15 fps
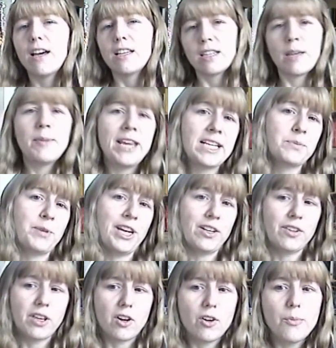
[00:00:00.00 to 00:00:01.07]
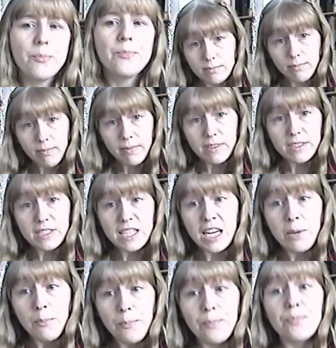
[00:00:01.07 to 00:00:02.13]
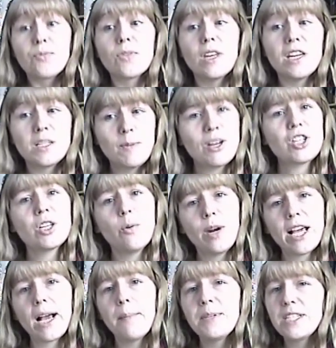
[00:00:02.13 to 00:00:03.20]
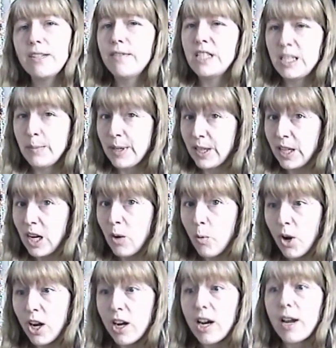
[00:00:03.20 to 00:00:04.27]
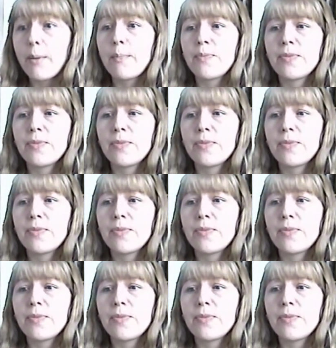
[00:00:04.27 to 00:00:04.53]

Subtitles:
Let me explain a little. See, especially when it comes to visibility work,